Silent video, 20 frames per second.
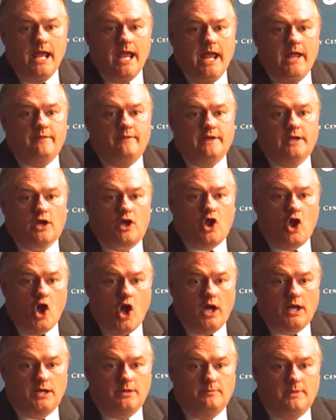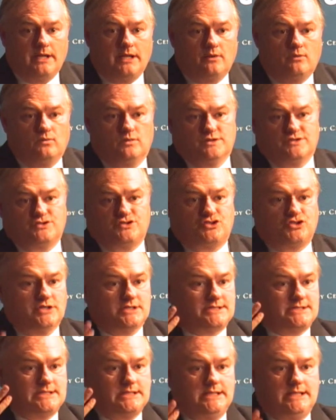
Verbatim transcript: and the economy was just,